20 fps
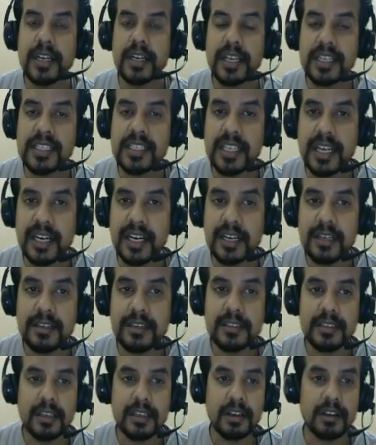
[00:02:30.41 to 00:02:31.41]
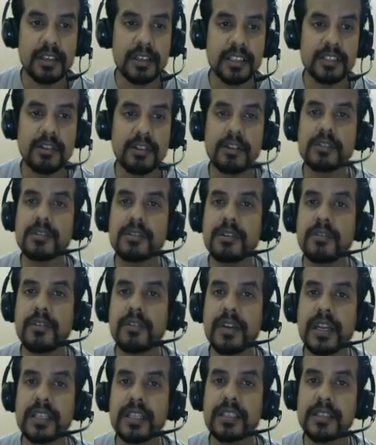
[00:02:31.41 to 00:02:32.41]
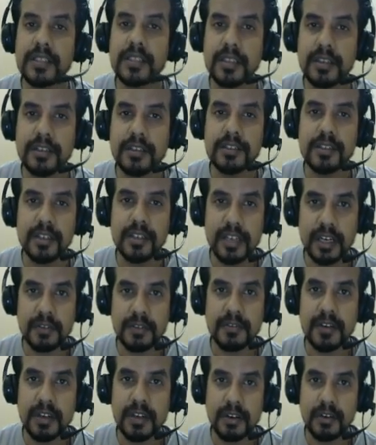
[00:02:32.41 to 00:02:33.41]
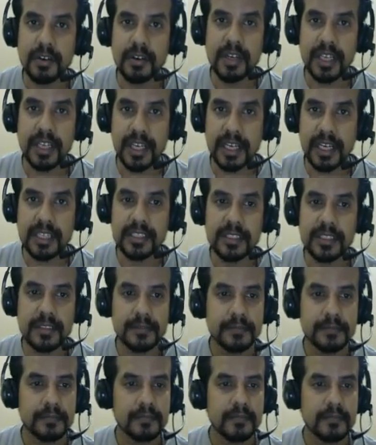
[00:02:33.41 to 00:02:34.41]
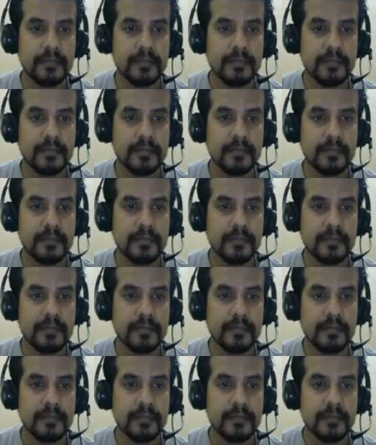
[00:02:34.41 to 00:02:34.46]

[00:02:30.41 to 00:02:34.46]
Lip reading: A text ad is also known as search network only ads.